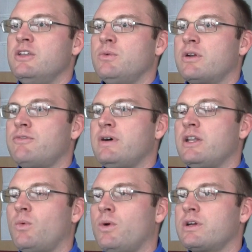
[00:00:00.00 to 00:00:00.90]
and you want to
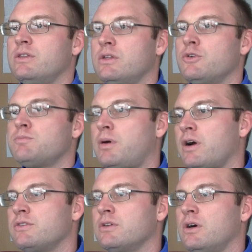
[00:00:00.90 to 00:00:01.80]
find out where can those
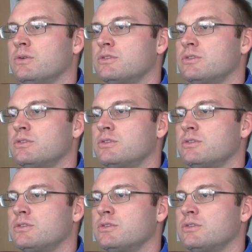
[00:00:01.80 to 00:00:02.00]
parts go.